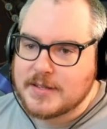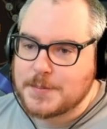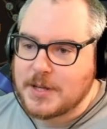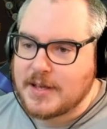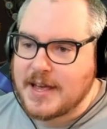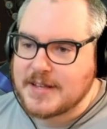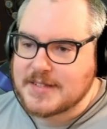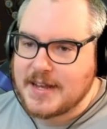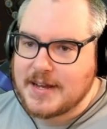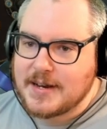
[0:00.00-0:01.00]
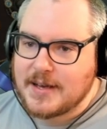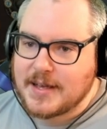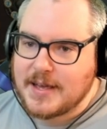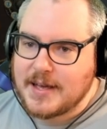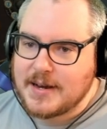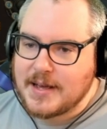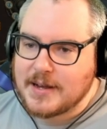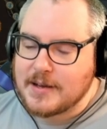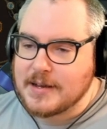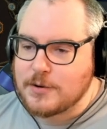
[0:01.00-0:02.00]
Spell Cascade again,
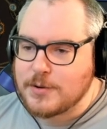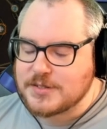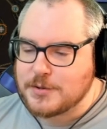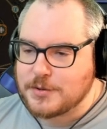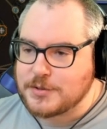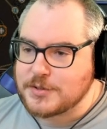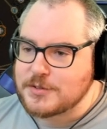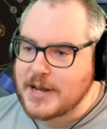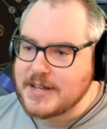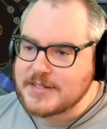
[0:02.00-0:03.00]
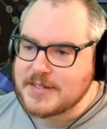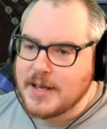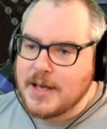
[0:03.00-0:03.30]
and increased critical strikes.